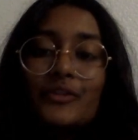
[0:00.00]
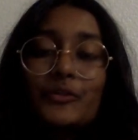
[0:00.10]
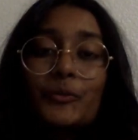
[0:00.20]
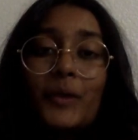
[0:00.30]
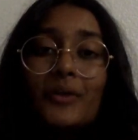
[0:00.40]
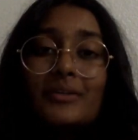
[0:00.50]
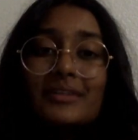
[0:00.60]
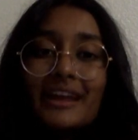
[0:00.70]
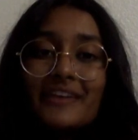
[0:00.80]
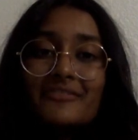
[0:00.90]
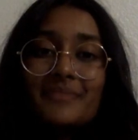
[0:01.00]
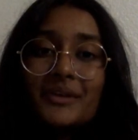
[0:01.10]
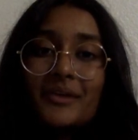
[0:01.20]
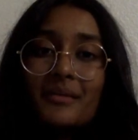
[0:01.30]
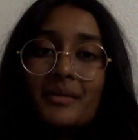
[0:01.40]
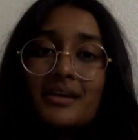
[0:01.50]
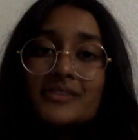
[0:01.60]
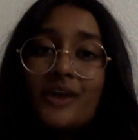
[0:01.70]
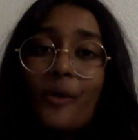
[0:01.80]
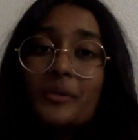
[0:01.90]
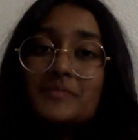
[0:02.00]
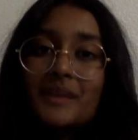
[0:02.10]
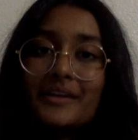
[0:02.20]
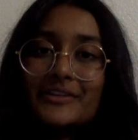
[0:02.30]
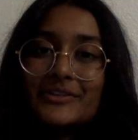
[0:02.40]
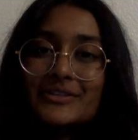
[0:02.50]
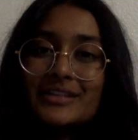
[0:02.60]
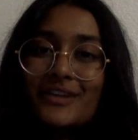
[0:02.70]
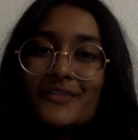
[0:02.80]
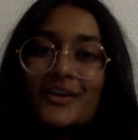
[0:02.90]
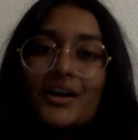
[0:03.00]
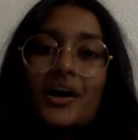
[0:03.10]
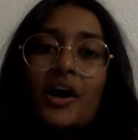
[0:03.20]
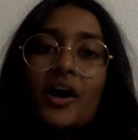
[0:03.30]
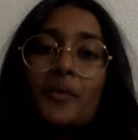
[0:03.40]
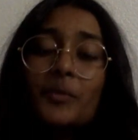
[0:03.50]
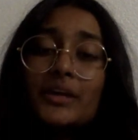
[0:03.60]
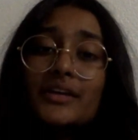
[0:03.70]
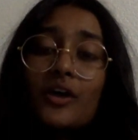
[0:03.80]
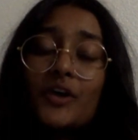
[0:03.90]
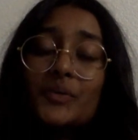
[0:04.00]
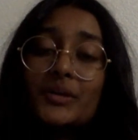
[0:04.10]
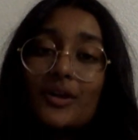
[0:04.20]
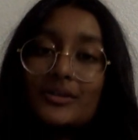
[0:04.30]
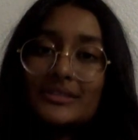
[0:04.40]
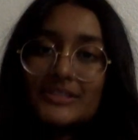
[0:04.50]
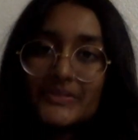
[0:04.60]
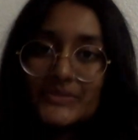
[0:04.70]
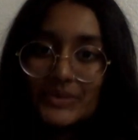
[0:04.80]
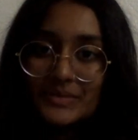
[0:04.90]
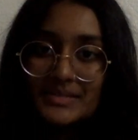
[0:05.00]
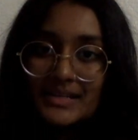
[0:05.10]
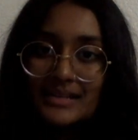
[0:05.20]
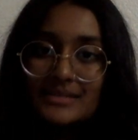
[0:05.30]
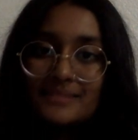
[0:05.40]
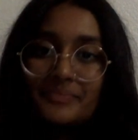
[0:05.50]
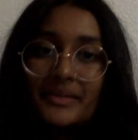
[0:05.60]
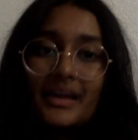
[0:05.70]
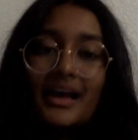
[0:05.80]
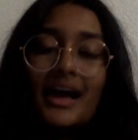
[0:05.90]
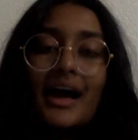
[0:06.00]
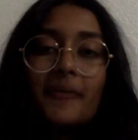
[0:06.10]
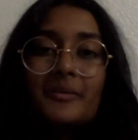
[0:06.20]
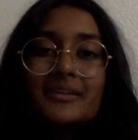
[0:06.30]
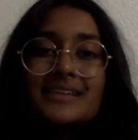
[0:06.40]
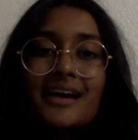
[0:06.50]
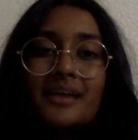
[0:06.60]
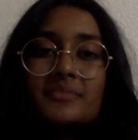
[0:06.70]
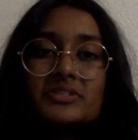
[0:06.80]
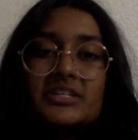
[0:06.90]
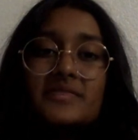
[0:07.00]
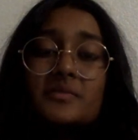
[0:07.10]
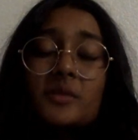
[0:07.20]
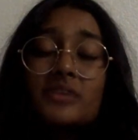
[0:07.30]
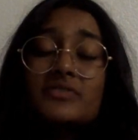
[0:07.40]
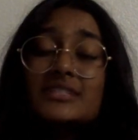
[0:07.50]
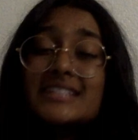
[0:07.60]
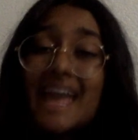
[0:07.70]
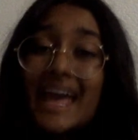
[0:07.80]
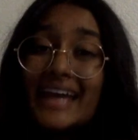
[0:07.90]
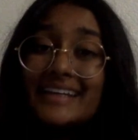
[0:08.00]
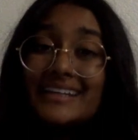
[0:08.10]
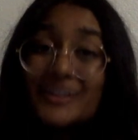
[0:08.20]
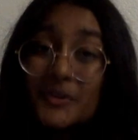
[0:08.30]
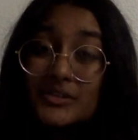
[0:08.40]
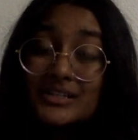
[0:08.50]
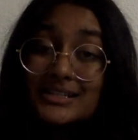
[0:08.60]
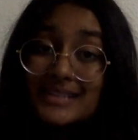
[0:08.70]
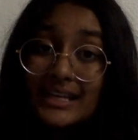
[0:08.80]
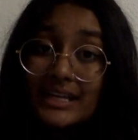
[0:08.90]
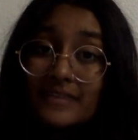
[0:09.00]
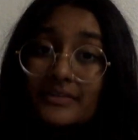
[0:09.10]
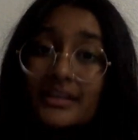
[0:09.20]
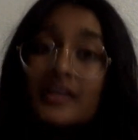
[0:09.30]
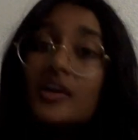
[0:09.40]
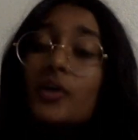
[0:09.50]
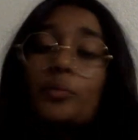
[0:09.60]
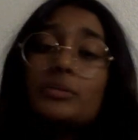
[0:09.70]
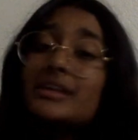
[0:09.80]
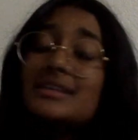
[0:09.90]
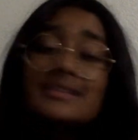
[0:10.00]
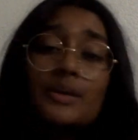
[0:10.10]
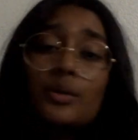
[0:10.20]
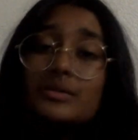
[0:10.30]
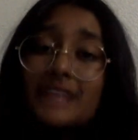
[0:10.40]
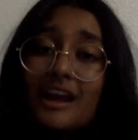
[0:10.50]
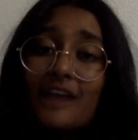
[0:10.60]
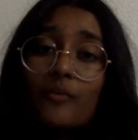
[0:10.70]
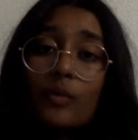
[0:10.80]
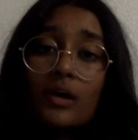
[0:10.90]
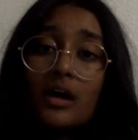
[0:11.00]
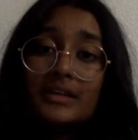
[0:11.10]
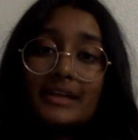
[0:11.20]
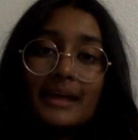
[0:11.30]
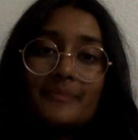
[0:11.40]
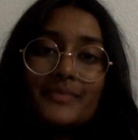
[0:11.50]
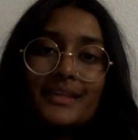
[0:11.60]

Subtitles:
Throughout her life, my grandma has always prided herself on working hard regardless of circumstance. At one time, she even worked for 10 years consecutively without a single day off or a holiday.